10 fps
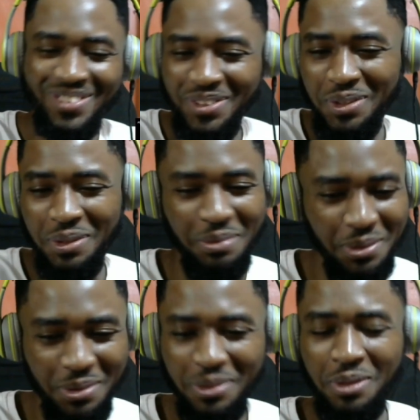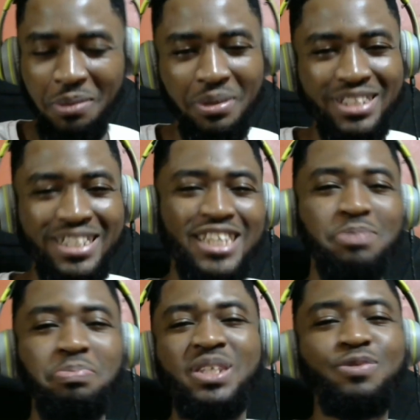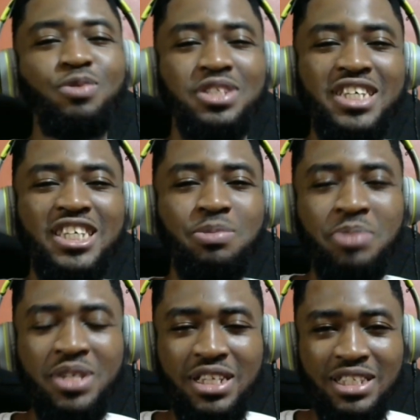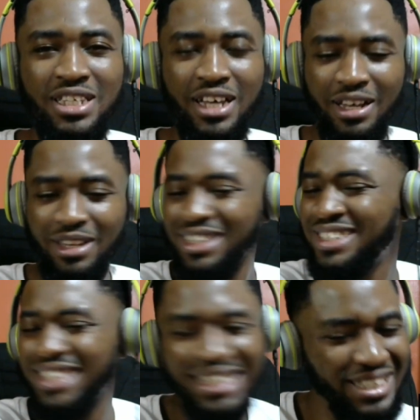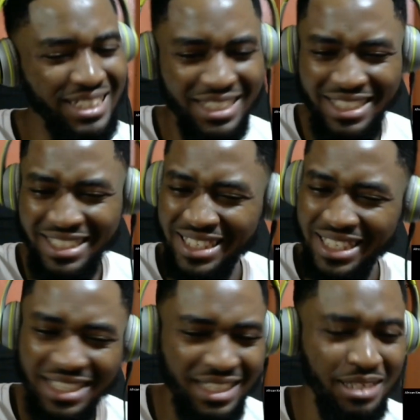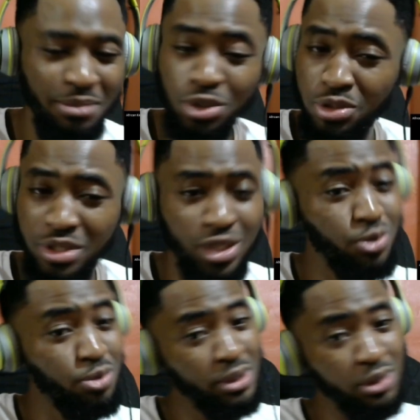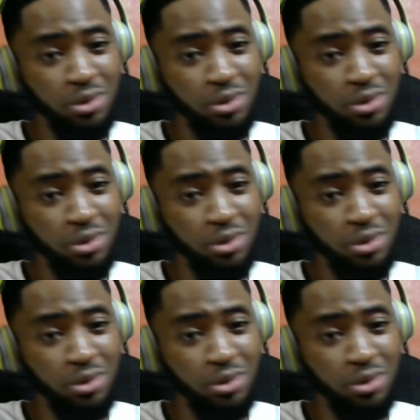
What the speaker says: up. Said I spit for 6 minutes. Let's take it again. I'm sorry, this is gonna be long.